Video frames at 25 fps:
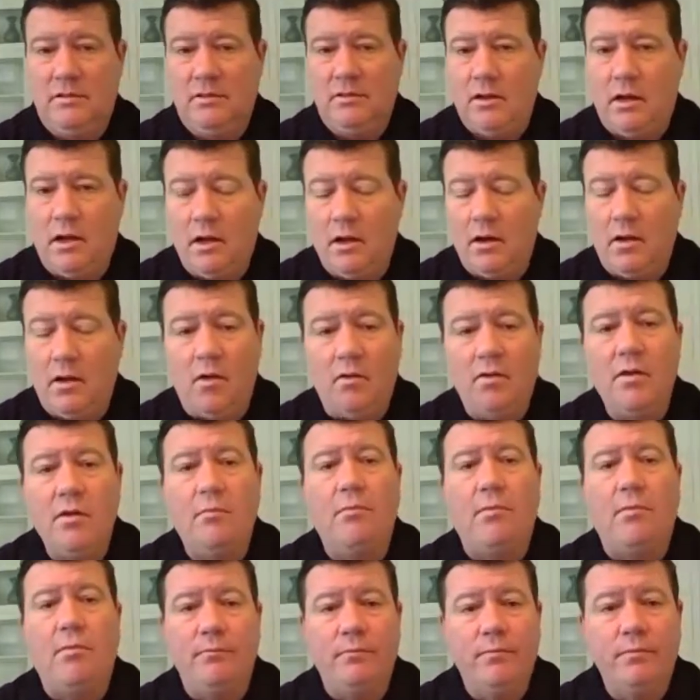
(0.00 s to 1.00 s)
uh, all
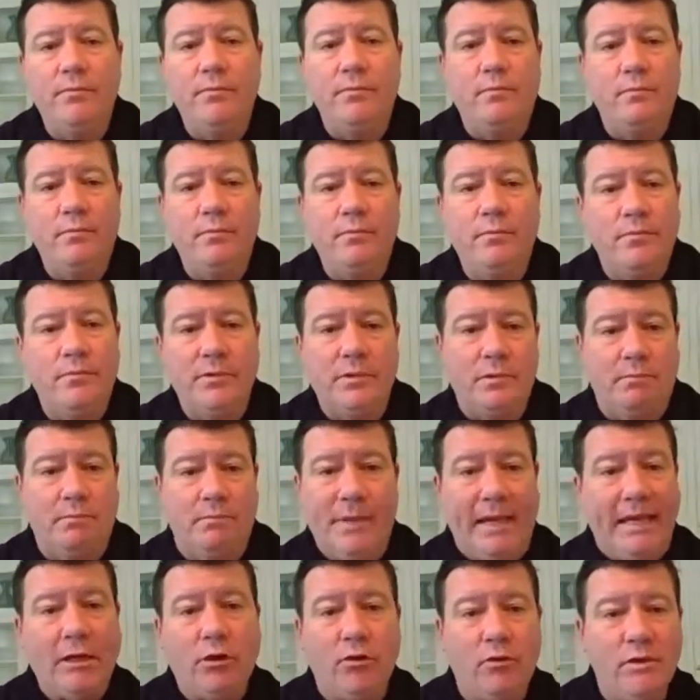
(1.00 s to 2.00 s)
the
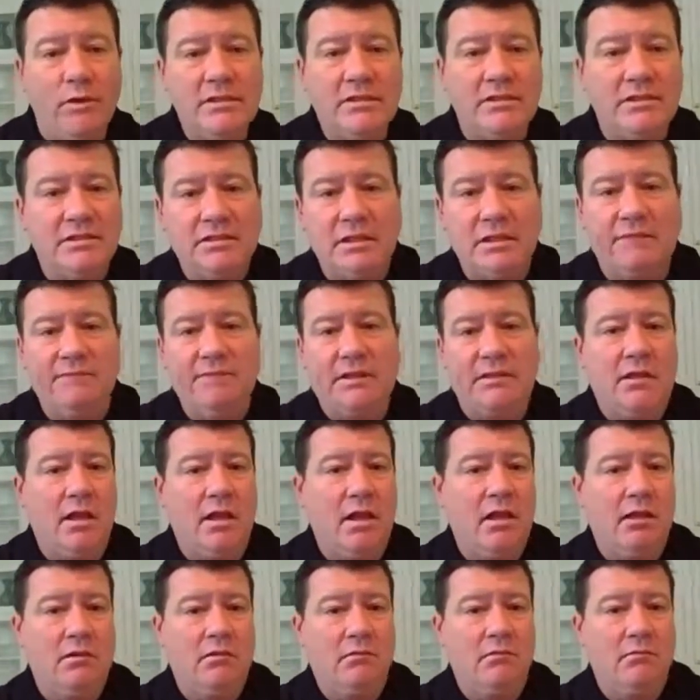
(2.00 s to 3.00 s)
bakeries and stuff like
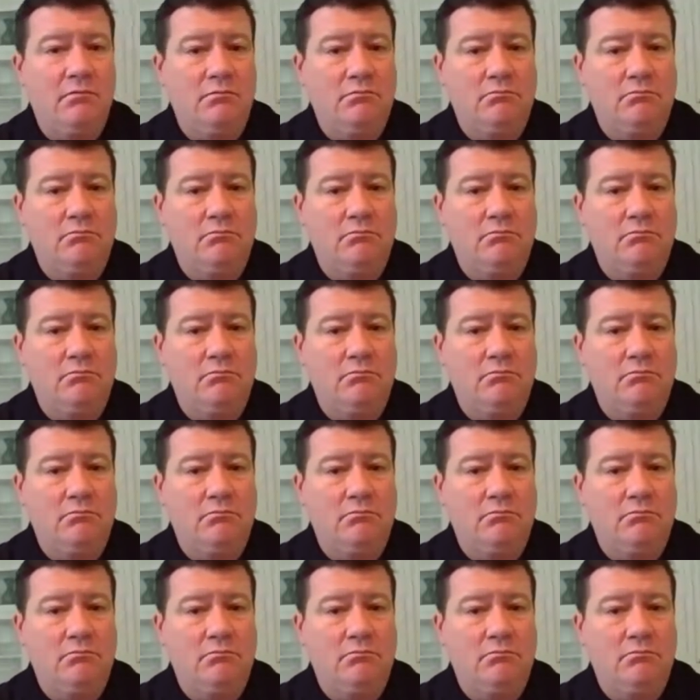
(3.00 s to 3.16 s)
that